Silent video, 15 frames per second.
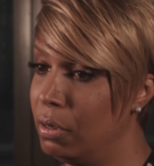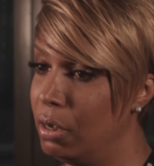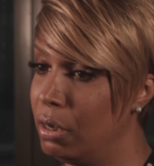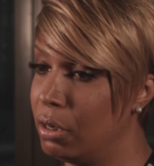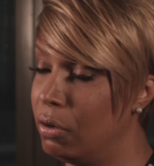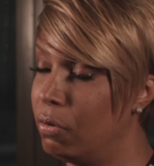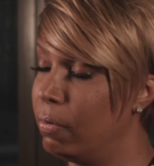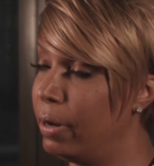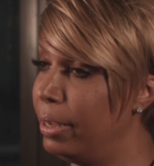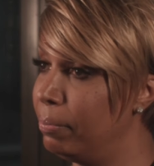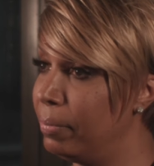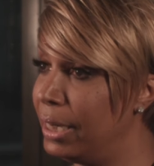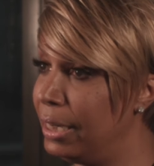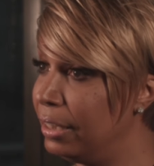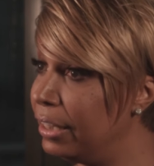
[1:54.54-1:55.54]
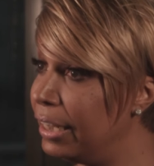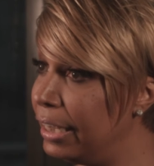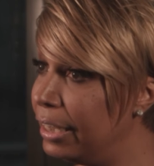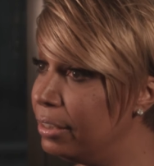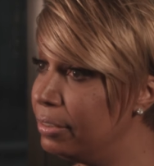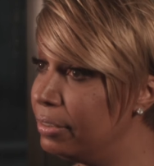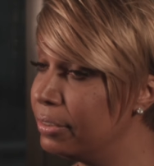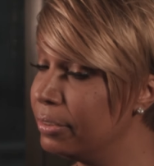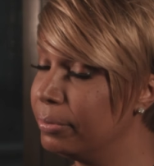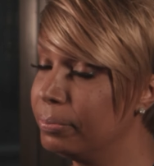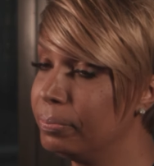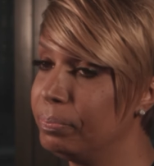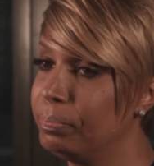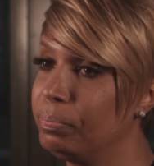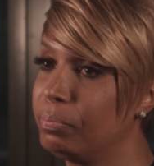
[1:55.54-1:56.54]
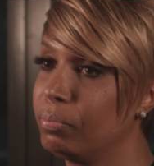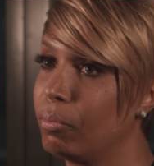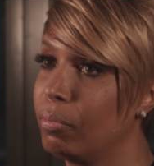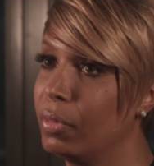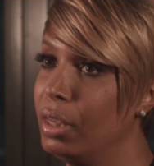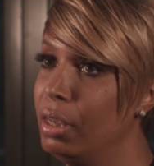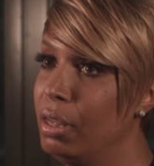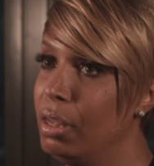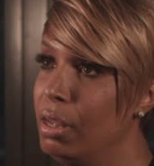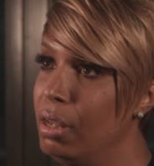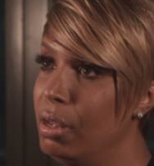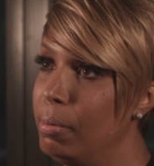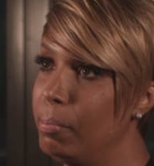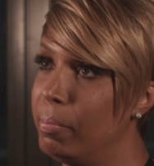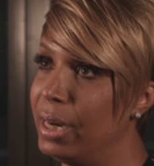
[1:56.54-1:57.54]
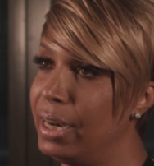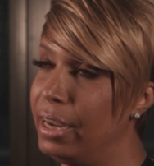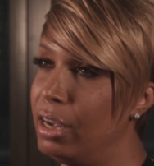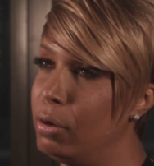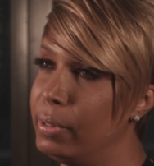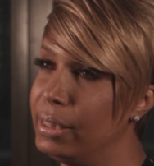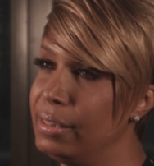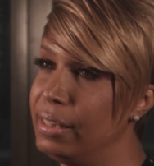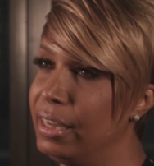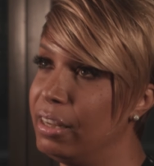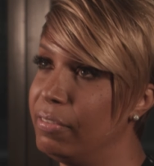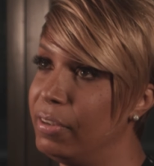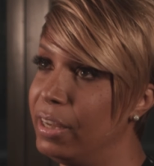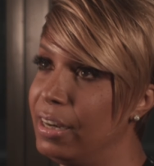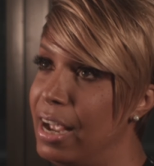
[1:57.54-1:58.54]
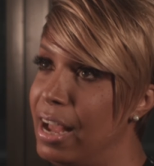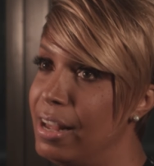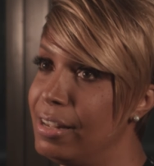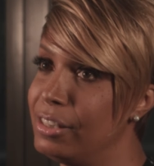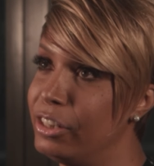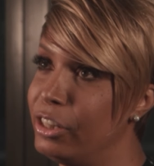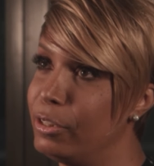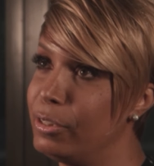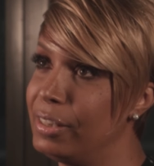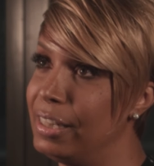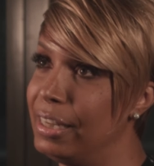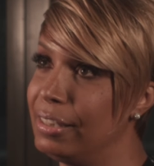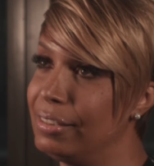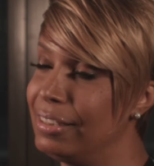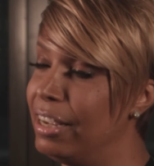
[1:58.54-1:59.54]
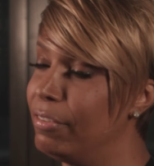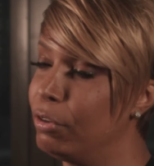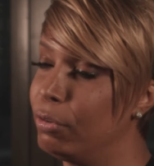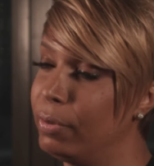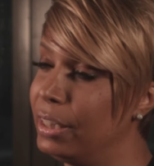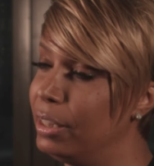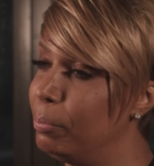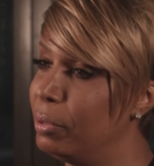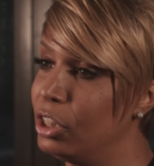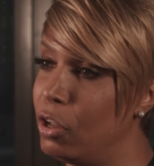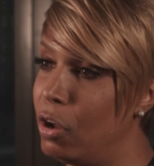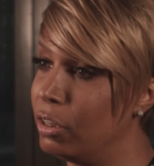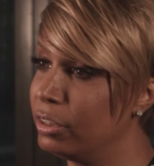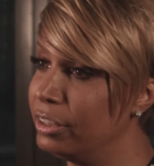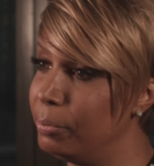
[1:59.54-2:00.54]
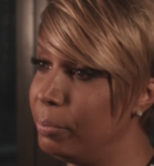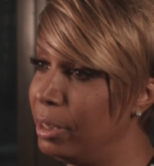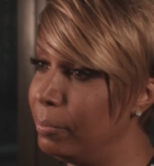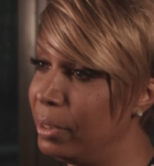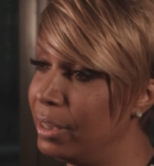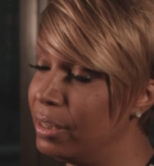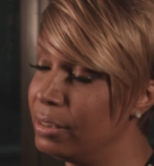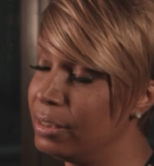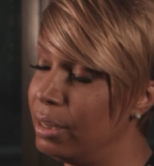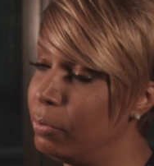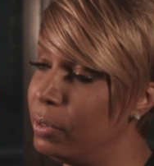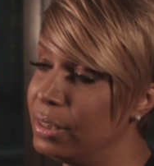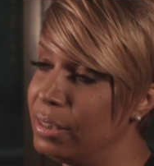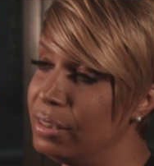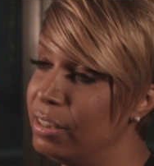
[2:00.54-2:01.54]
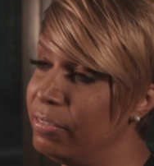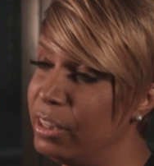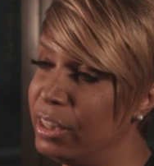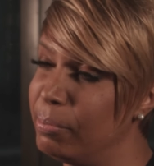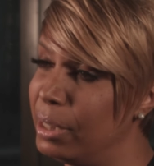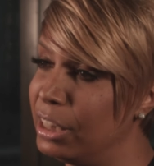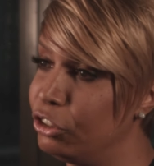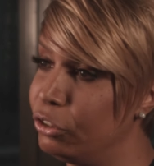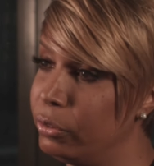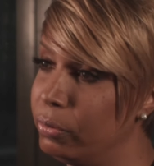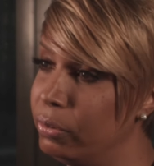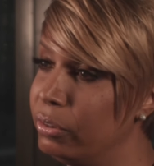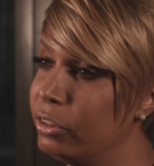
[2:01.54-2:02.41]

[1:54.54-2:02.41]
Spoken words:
a great many things, but I always think of it as those things never really belonged to me because I wasn't living in my truth